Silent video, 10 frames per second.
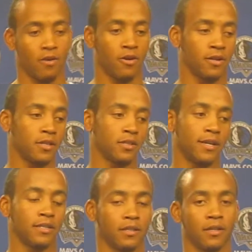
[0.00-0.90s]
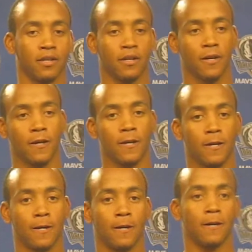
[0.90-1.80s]
A organization,
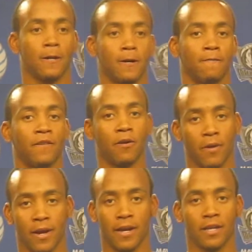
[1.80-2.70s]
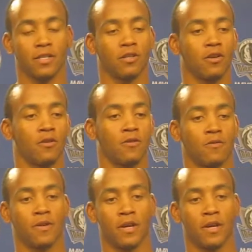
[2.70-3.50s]
very hands on.